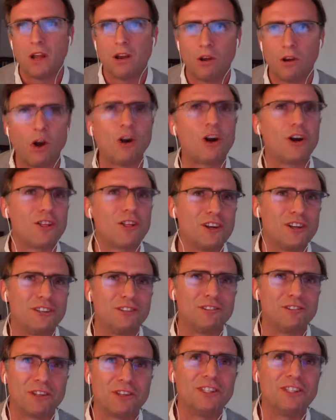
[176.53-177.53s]
Longer
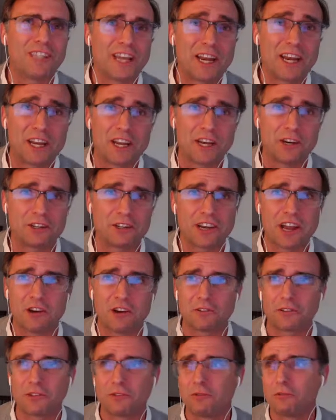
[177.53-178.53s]
than 10 years
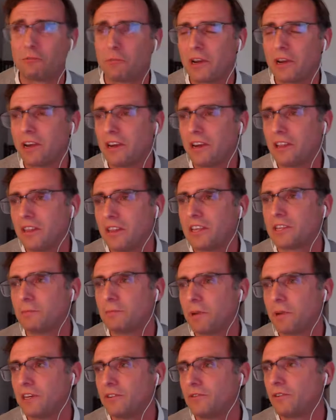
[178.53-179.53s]
now. So we've been in this
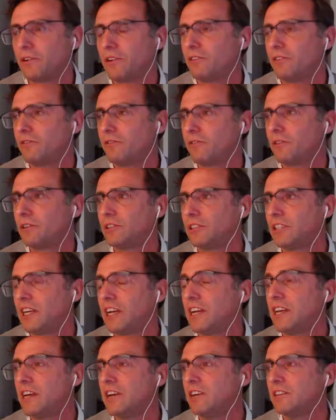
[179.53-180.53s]
space for
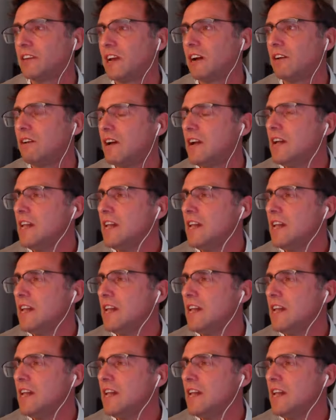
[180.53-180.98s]
10 years now.